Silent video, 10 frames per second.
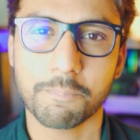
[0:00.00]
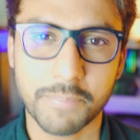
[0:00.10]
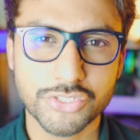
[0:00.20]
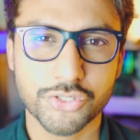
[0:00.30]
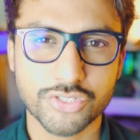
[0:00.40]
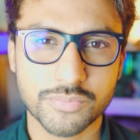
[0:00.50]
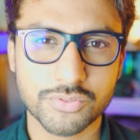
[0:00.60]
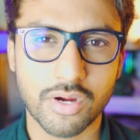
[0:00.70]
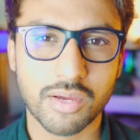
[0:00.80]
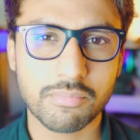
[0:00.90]
be sure to
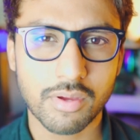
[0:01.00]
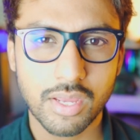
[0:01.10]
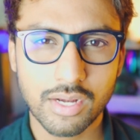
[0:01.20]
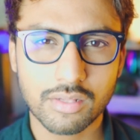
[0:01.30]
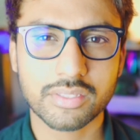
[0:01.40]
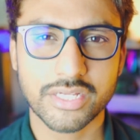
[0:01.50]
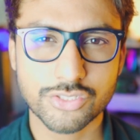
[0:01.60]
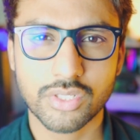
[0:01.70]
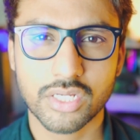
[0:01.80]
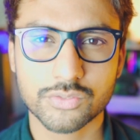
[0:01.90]
subscribe, and I'll catch
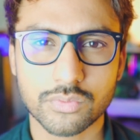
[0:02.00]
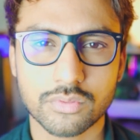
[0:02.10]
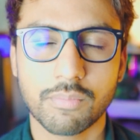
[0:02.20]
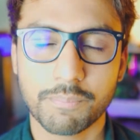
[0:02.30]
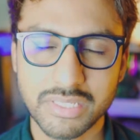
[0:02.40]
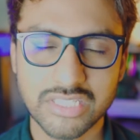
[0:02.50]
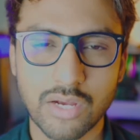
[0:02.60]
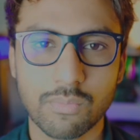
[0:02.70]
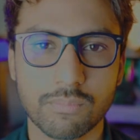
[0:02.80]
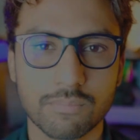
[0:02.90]
you in the next one. Peace out.